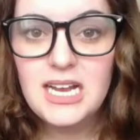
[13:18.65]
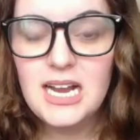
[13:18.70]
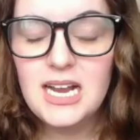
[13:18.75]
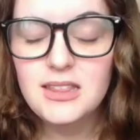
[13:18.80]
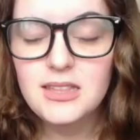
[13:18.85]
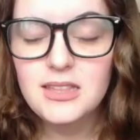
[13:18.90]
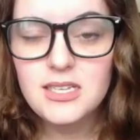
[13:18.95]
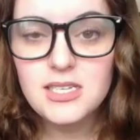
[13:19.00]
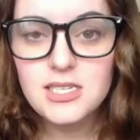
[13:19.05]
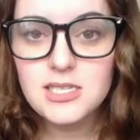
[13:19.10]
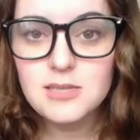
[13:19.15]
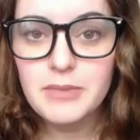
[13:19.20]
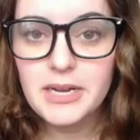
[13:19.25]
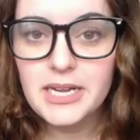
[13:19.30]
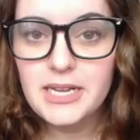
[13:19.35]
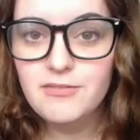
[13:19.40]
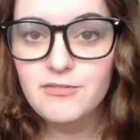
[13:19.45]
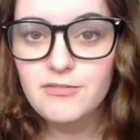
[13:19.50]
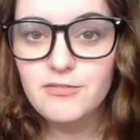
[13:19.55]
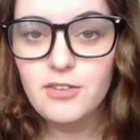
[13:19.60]
and this
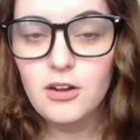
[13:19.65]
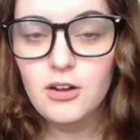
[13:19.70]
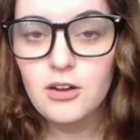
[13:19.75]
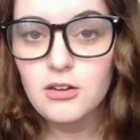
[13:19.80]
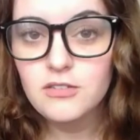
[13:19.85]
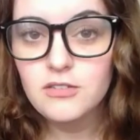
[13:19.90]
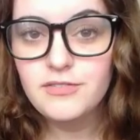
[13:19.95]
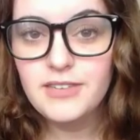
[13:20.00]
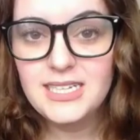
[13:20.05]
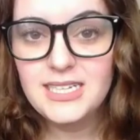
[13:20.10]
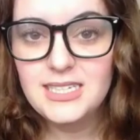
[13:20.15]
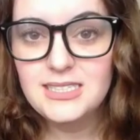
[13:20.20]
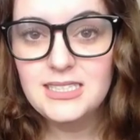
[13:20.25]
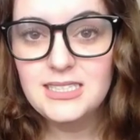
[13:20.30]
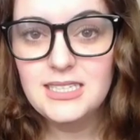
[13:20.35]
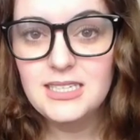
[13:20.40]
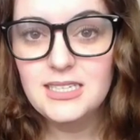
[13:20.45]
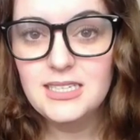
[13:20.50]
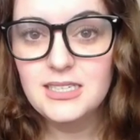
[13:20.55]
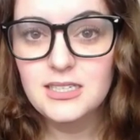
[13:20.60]
might involve
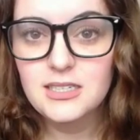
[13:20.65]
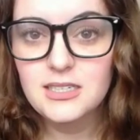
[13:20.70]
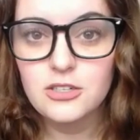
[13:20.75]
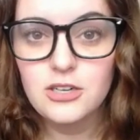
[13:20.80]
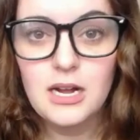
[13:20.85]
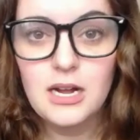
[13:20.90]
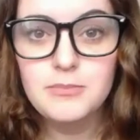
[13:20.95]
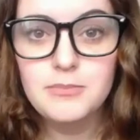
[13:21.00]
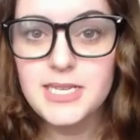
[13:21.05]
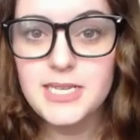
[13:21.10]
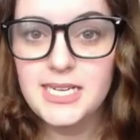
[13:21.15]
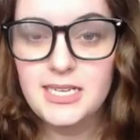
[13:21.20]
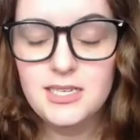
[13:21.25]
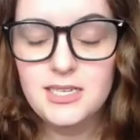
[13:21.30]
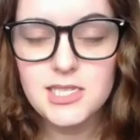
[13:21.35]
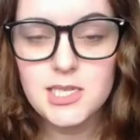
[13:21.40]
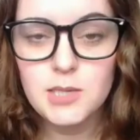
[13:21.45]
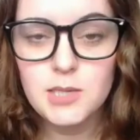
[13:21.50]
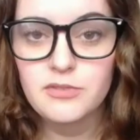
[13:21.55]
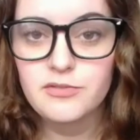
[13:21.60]
editing or updating
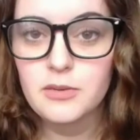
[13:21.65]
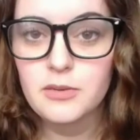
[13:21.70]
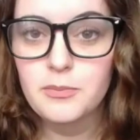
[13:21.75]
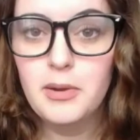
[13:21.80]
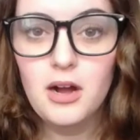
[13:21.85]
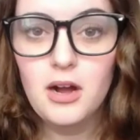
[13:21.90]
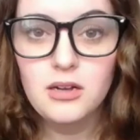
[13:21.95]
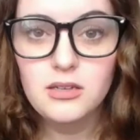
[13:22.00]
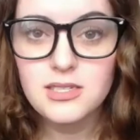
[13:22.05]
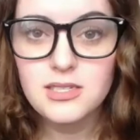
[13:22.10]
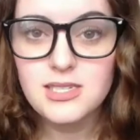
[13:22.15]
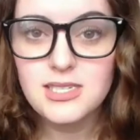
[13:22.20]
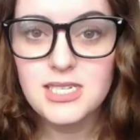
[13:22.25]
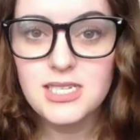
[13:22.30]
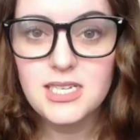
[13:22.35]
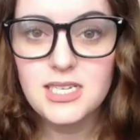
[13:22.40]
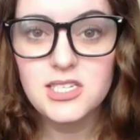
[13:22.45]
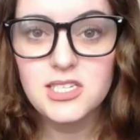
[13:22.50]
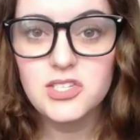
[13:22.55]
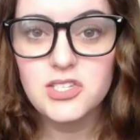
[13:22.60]
some of your
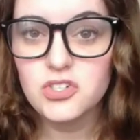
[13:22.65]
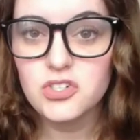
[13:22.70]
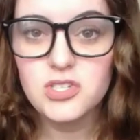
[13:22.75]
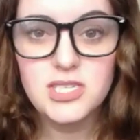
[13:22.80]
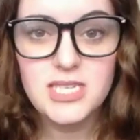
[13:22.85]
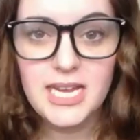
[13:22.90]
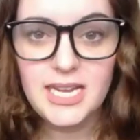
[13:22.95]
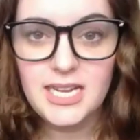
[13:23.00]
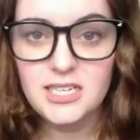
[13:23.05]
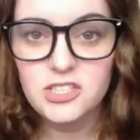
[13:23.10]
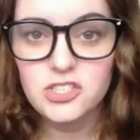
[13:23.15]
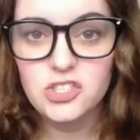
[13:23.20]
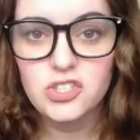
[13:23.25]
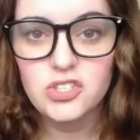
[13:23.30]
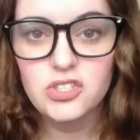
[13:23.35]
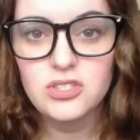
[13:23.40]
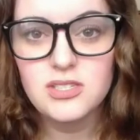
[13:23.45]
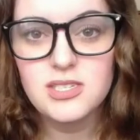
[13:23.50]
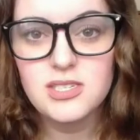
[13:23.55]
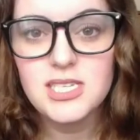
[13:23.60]
policies or
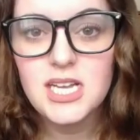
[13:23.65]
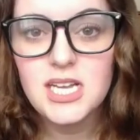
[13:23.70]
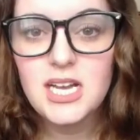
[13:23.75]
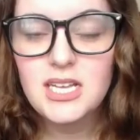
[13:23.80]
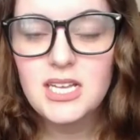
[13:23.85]
standards